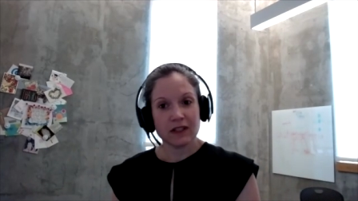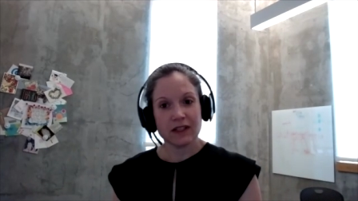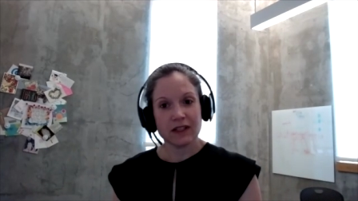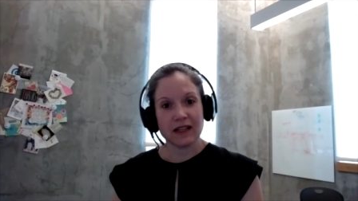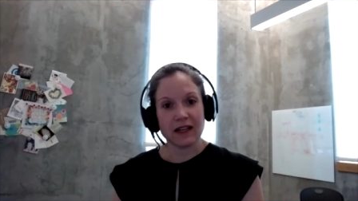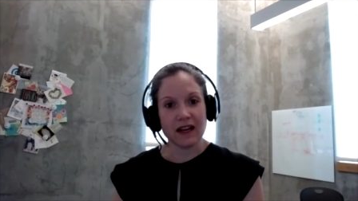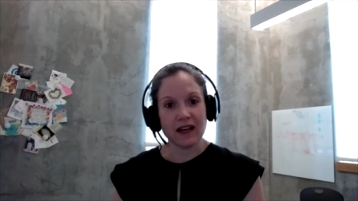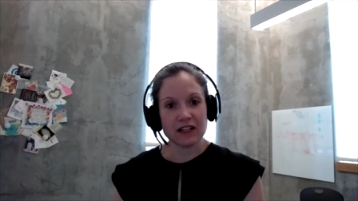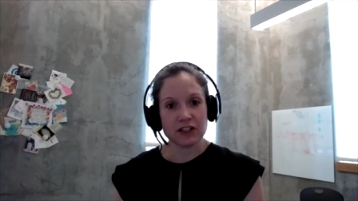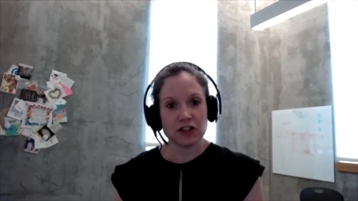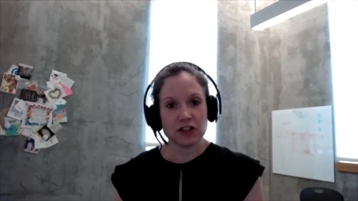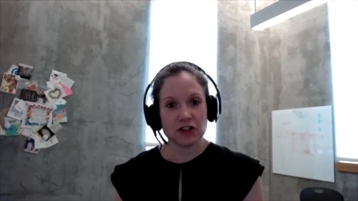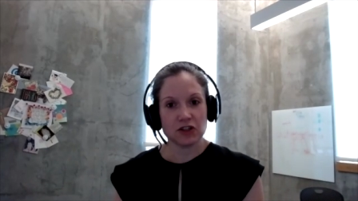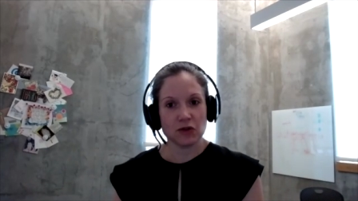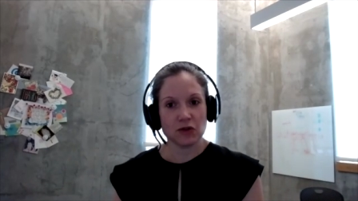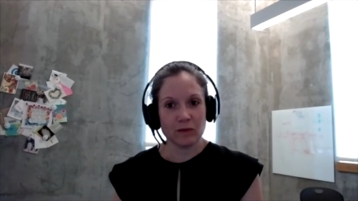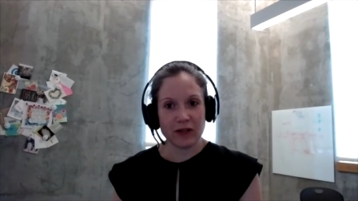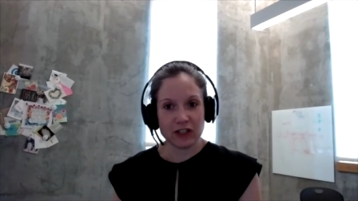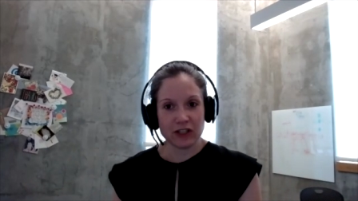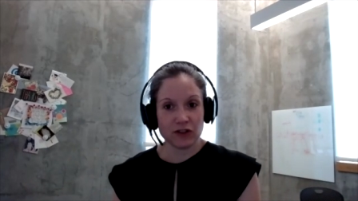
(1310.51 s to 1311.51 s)
not just
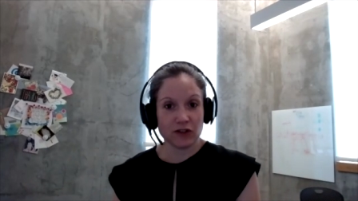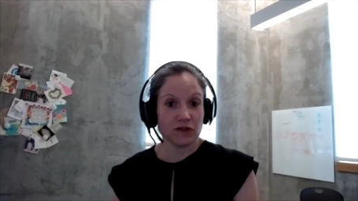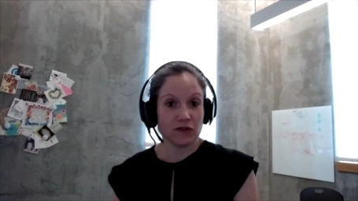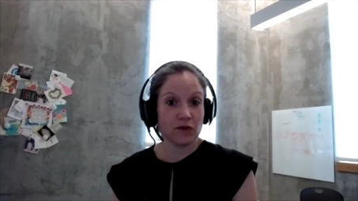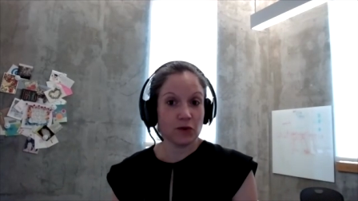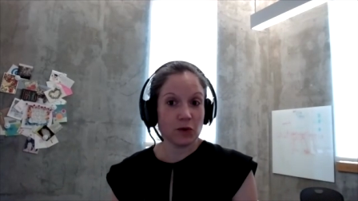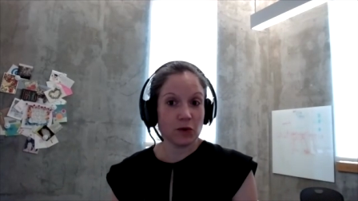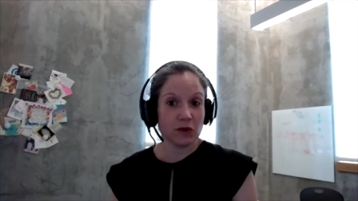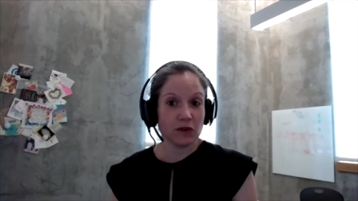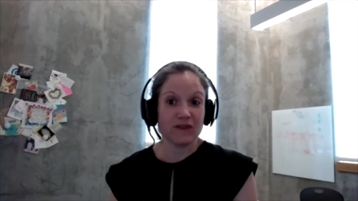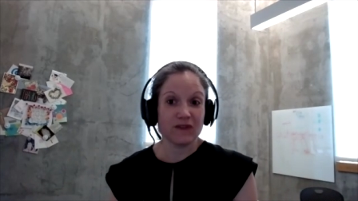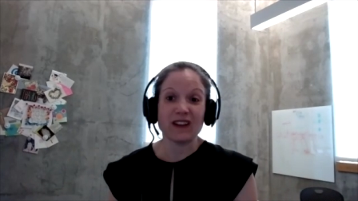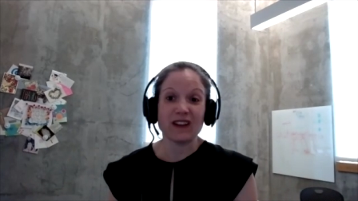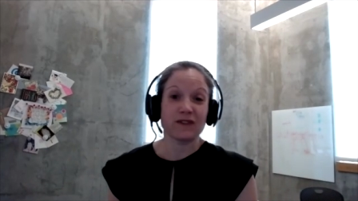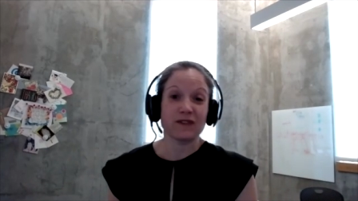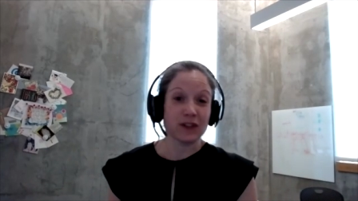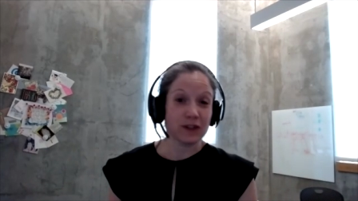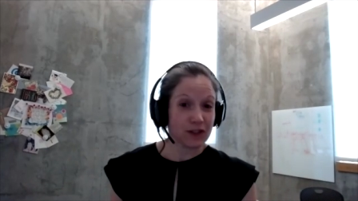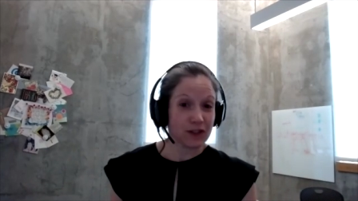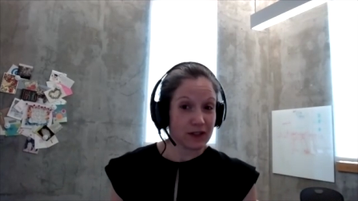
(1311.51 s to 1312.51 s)
your mentor for five
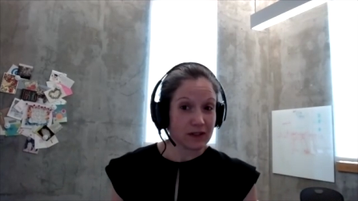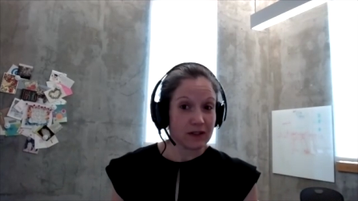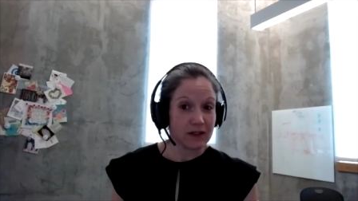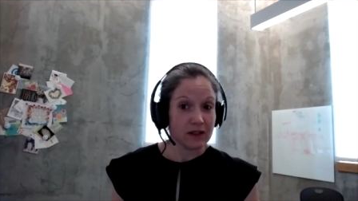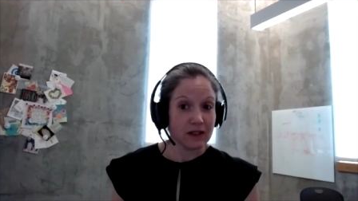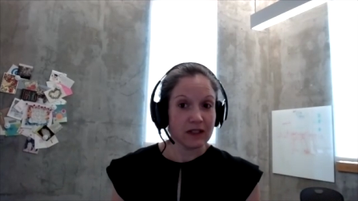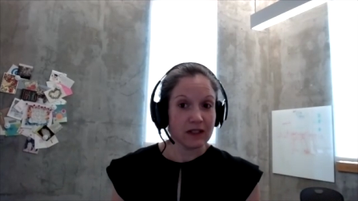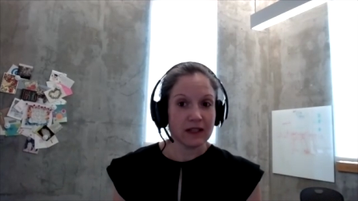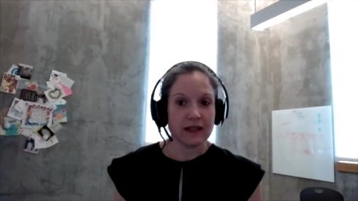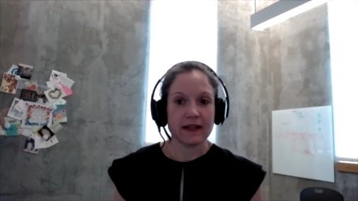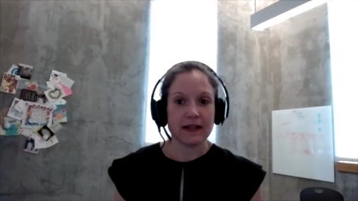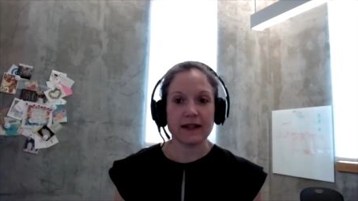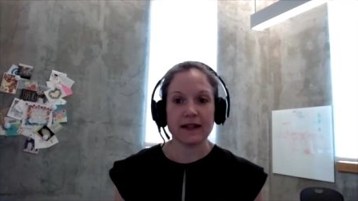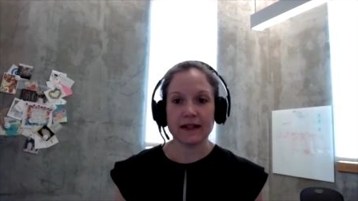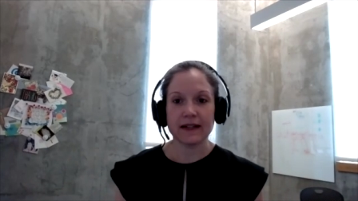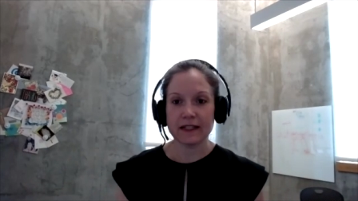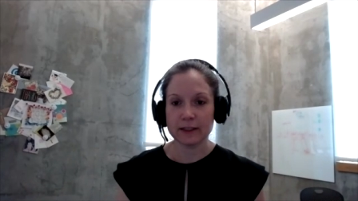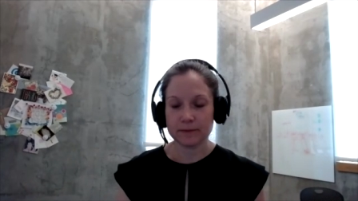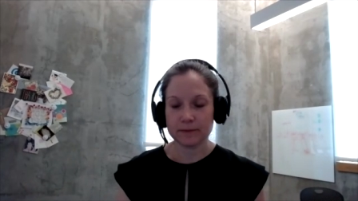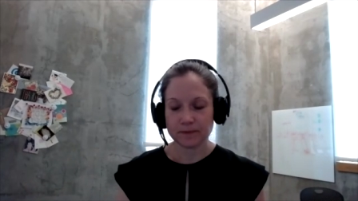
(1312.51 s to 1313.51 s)
years.
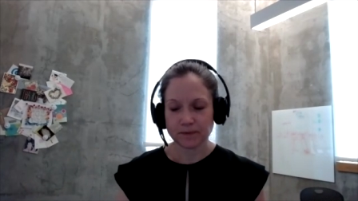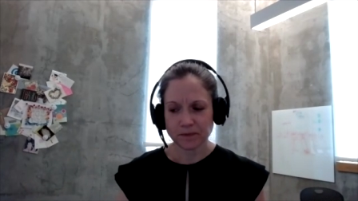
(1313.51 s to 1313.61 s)
Uh,